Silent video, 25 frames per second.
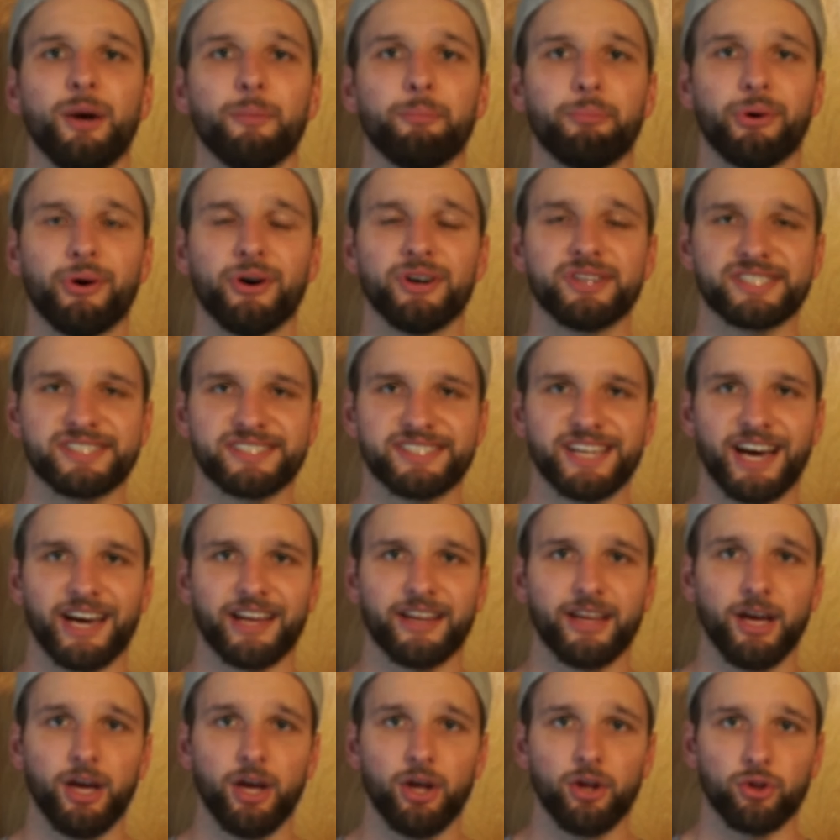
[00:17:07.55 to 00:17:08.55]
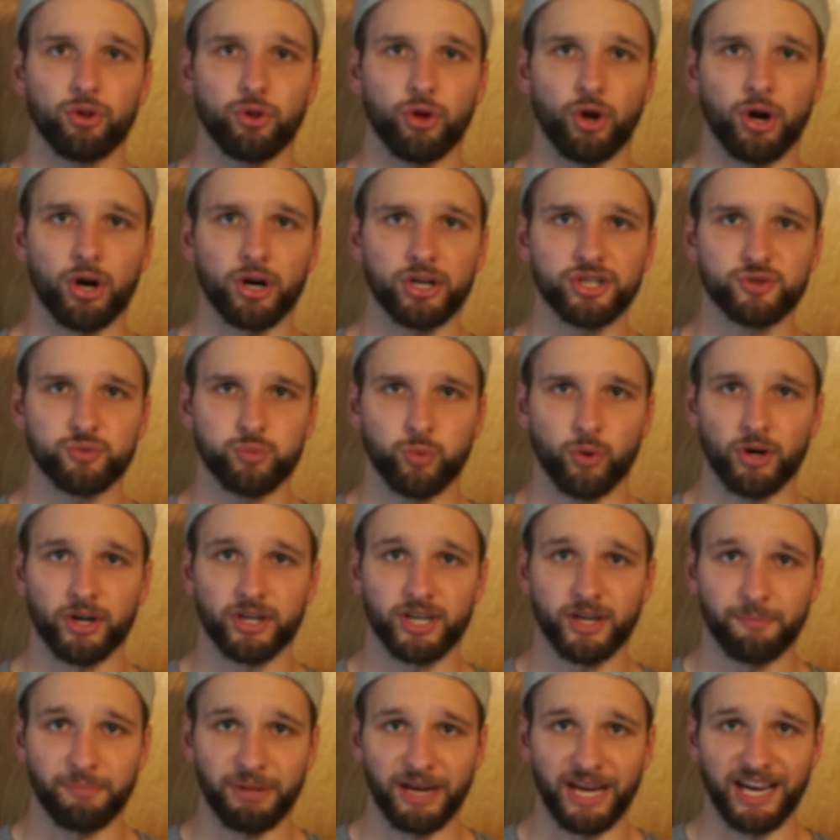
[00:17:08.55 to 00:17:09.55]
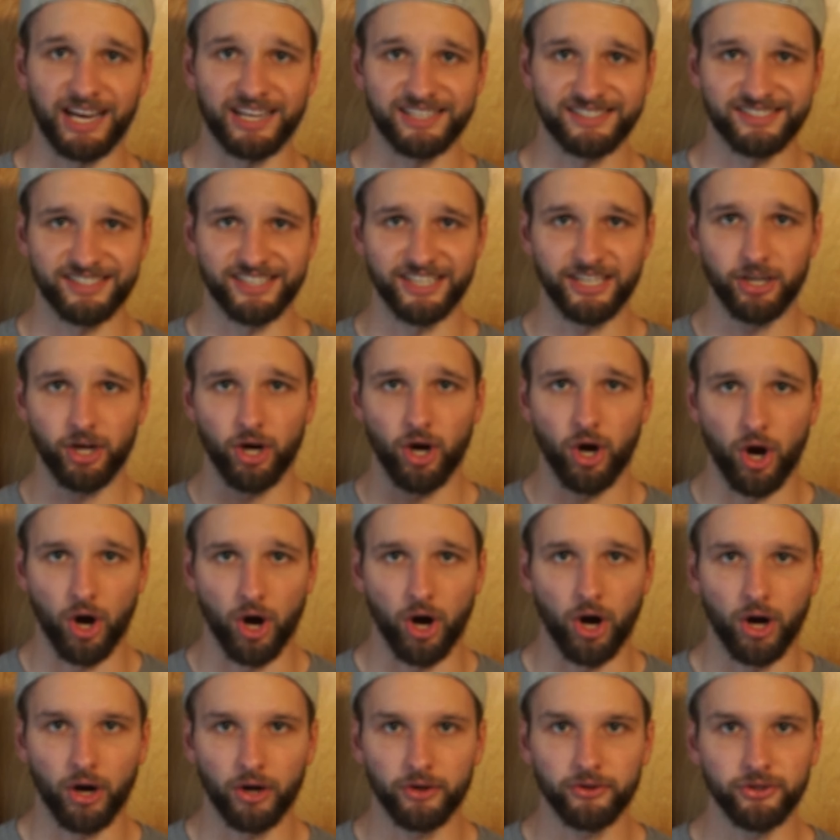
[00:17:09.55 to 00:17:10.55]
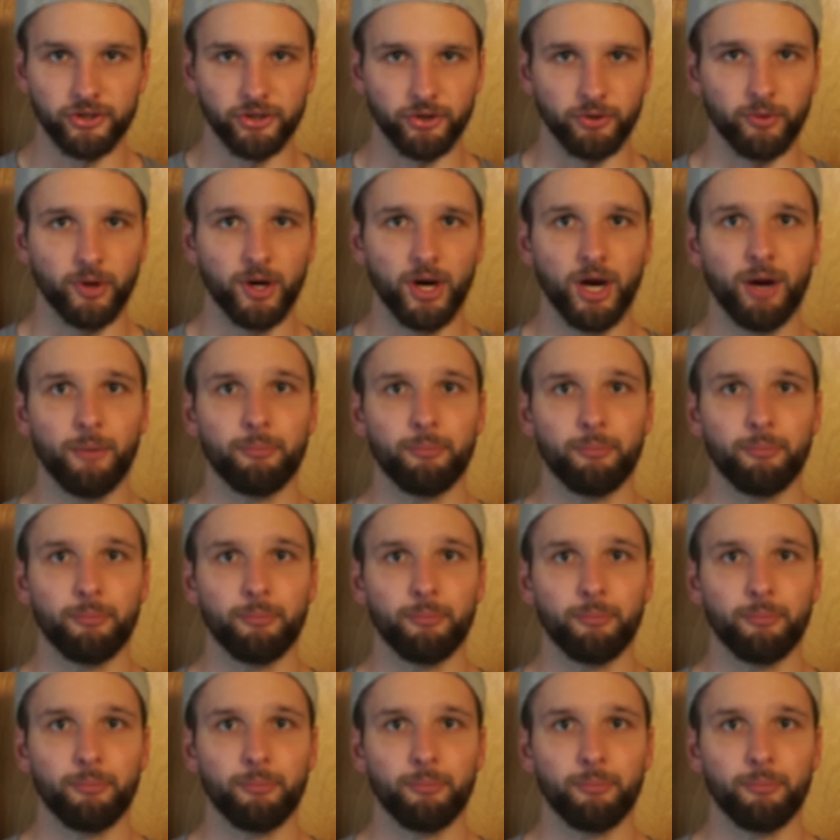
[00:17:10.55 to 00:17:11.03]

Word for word: puts that large work capacity on you,